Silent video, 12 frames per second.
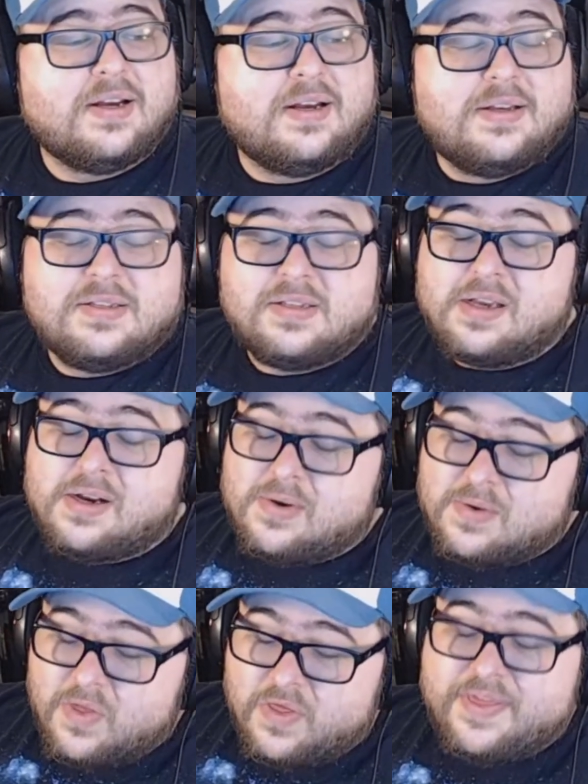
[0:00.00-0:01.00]
So,
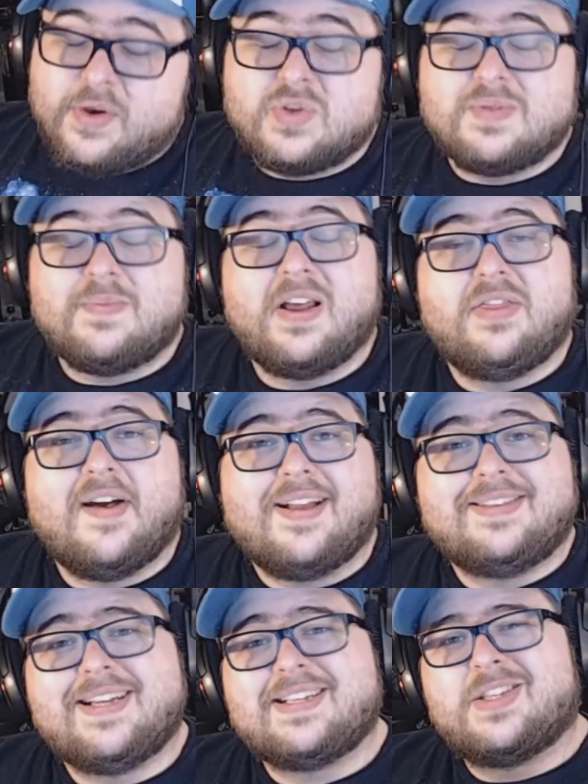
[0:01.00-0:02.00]
those are my
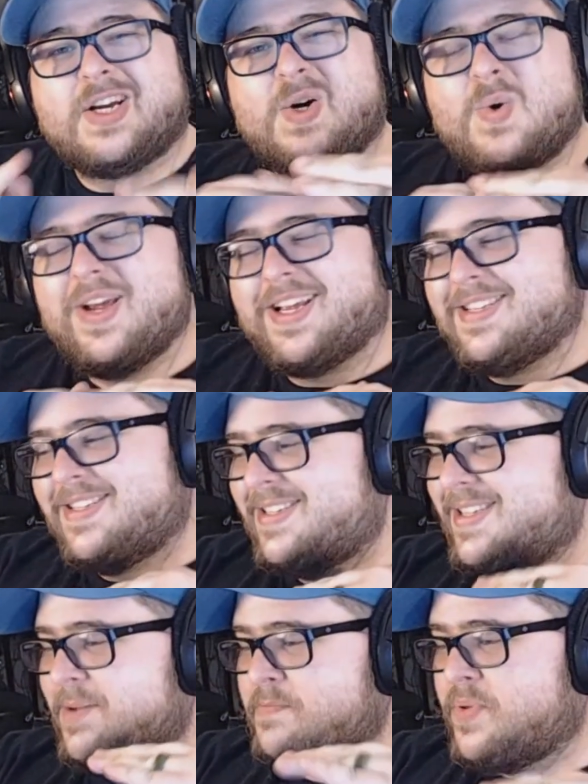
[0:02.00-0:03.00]
thoughts. That's the quick and
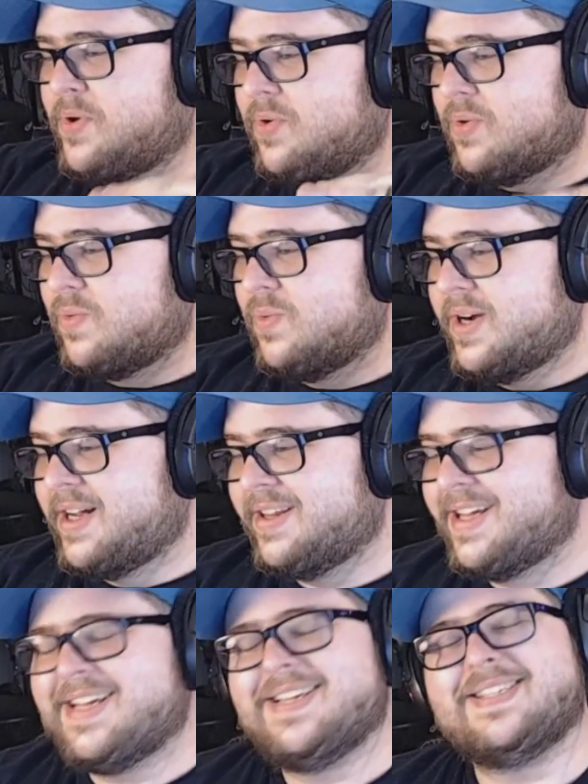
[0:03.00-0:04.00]
simple,
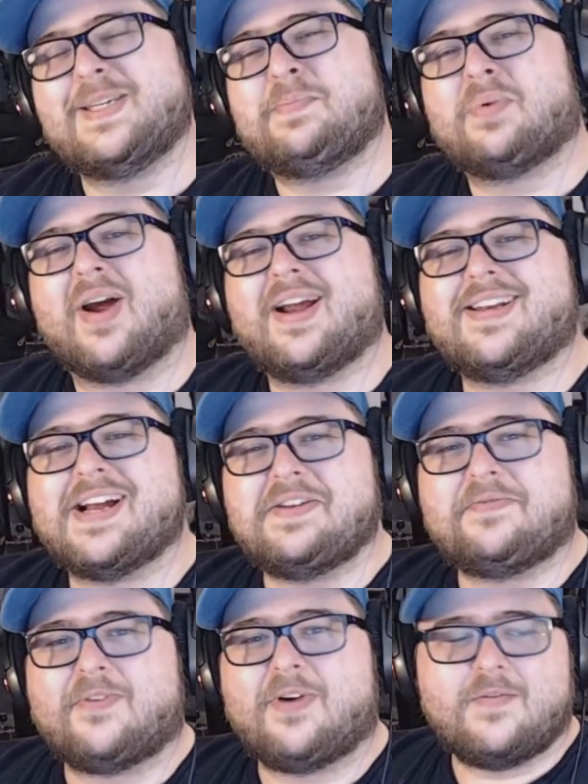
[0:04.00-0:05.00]
really easy breakdown
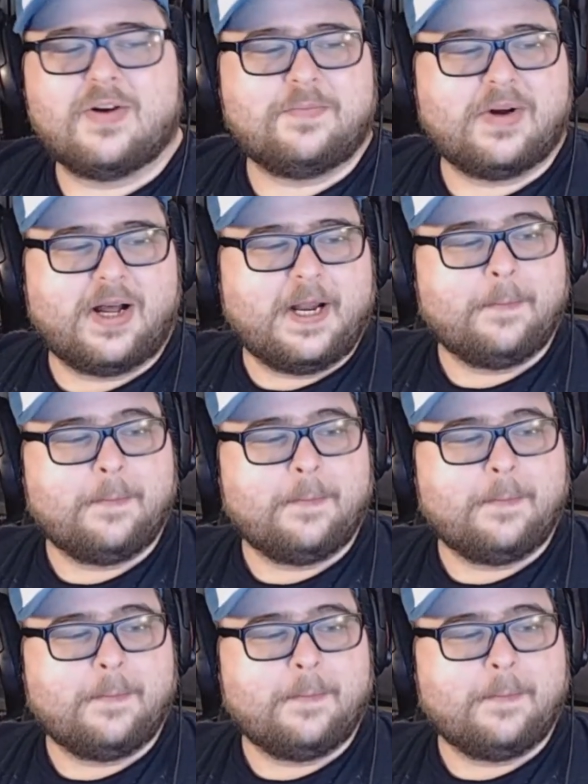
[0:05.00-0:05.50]
for everybody.